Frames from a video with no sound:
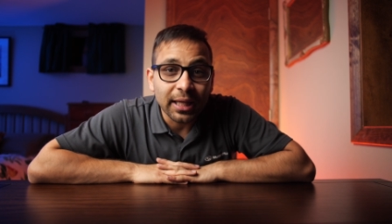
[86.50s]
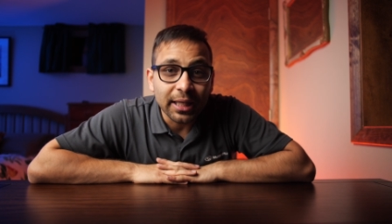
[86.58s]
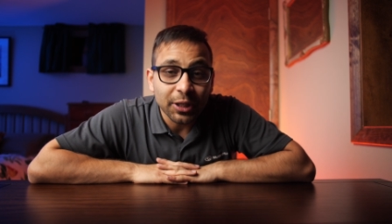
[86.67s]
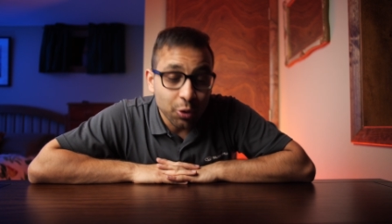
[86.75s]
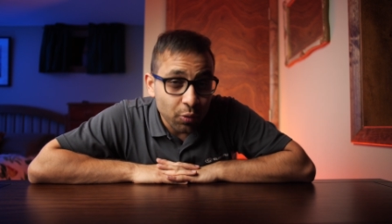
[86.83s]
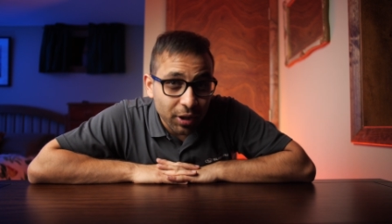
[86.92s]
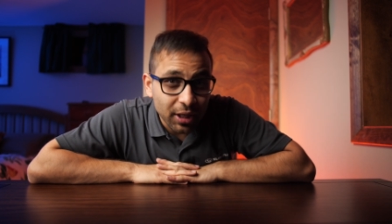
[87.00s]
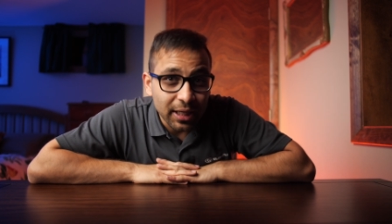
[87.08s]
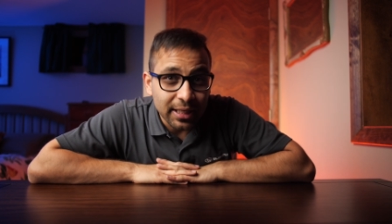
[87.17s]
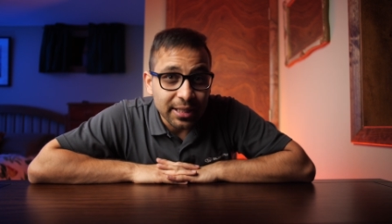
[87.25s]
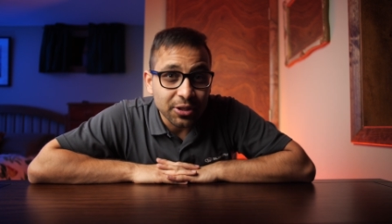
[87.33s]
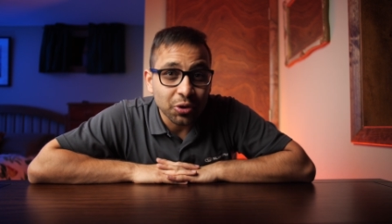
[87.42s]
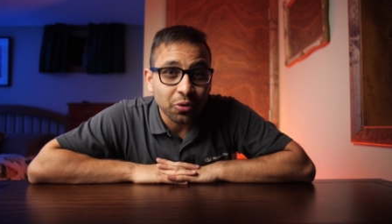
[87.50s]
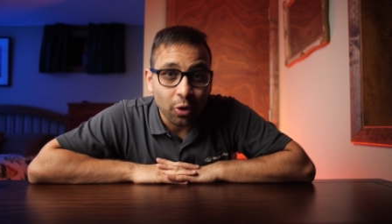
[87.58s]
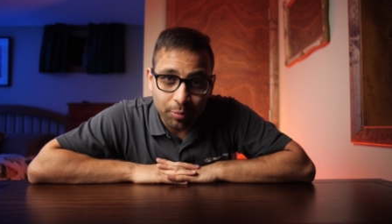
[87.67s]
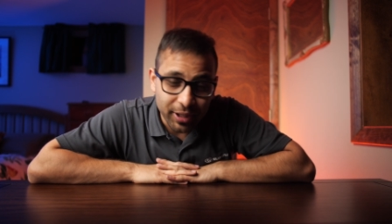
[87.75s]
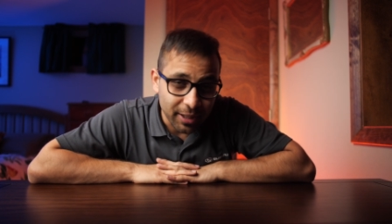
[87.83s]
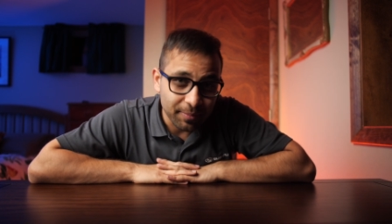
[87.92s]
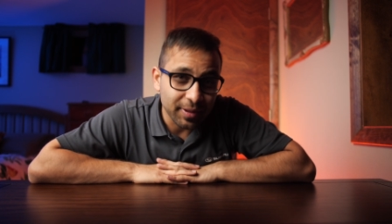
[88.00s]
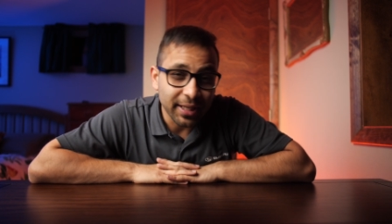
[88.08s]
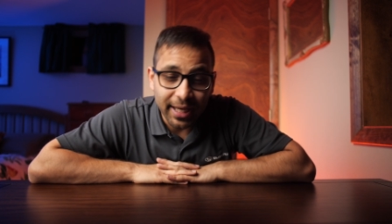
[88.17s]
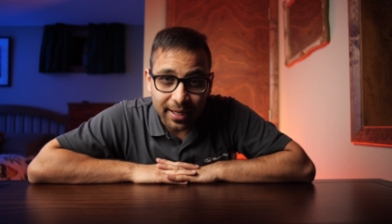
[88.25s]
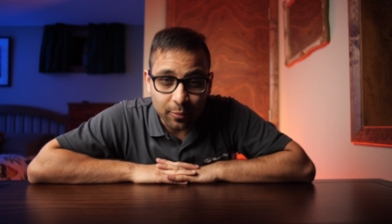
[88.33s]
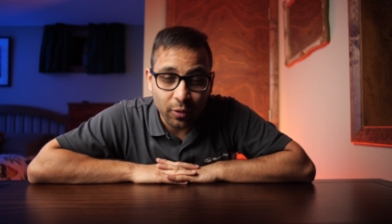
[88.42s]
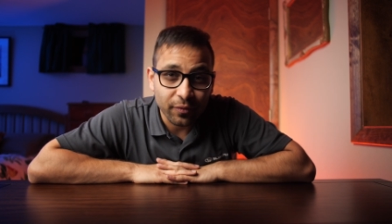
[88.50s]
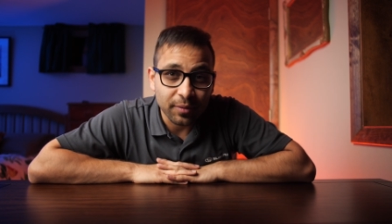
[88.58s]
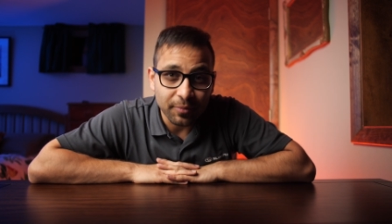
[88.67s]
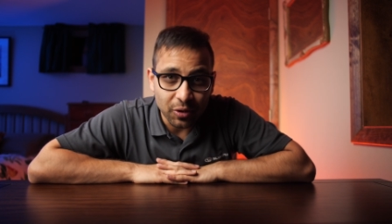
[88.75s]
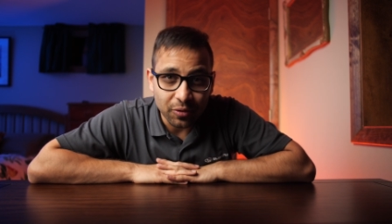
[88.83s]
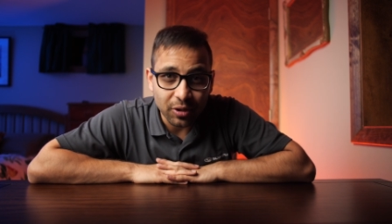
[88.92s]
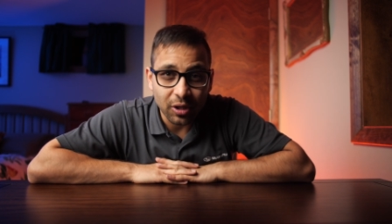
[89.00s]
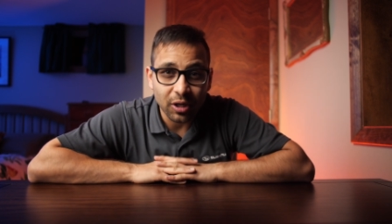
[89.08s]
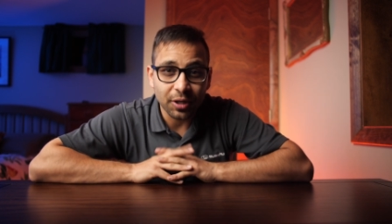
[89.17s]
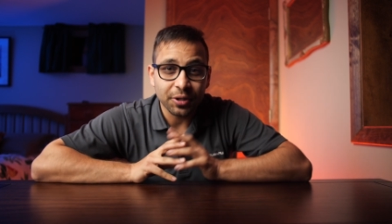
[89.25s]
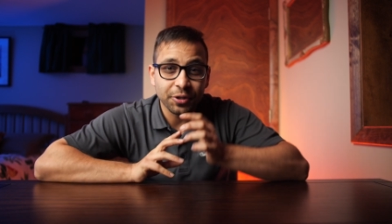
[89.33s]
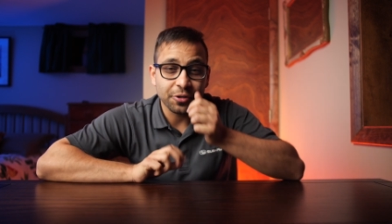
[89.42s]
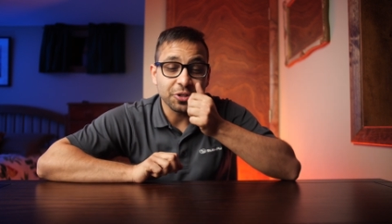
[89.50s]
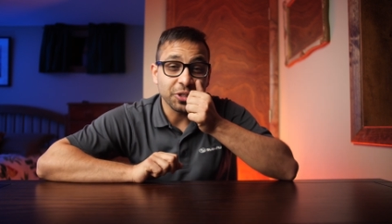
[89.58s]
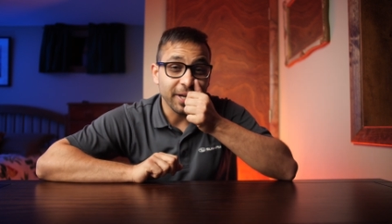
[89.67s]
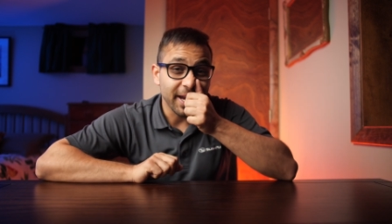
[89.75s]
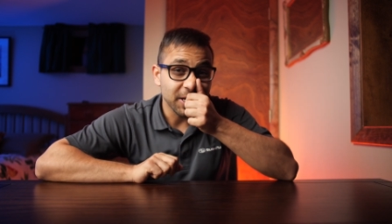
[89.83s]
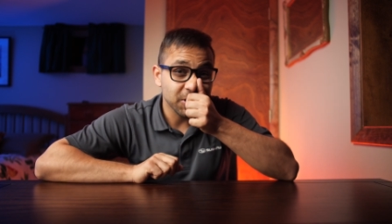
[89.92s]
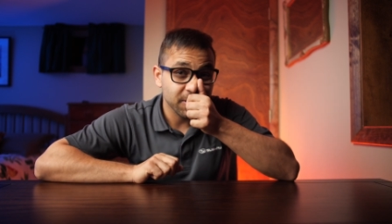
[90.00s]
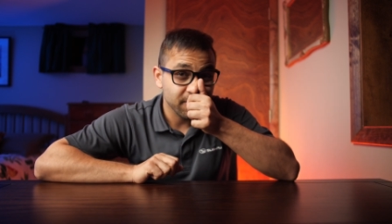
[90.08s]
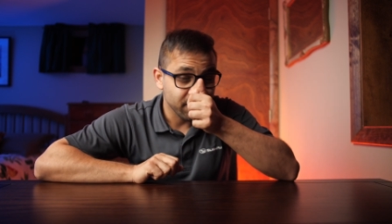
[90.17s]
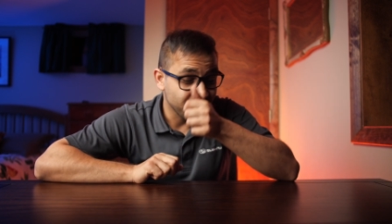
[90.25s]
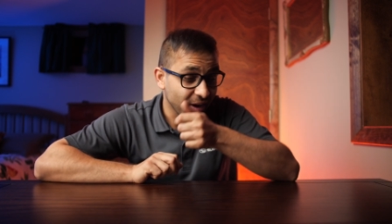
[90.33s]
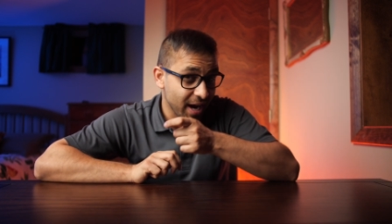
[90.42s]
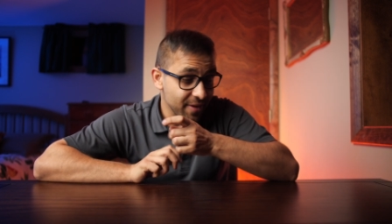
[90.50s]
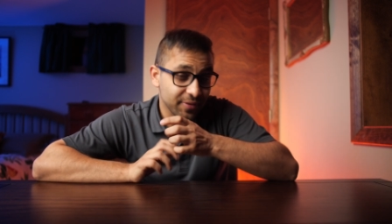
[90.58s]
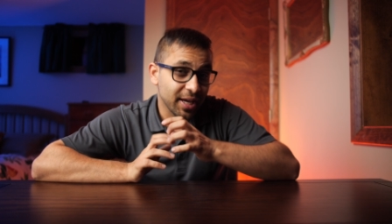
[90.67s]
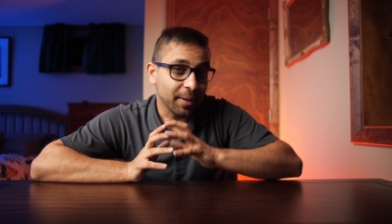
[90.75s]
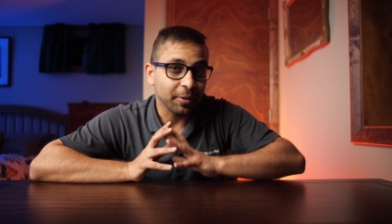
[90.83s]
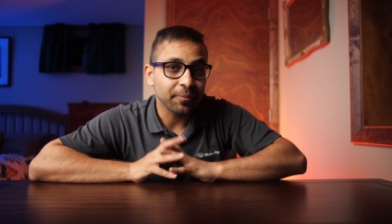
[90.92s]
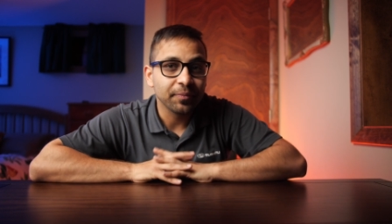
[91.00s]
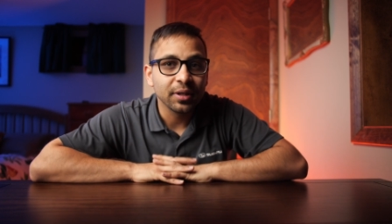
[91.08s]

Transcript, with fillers: you are gonna need to open up the anamorphic mode on your GH5 camera.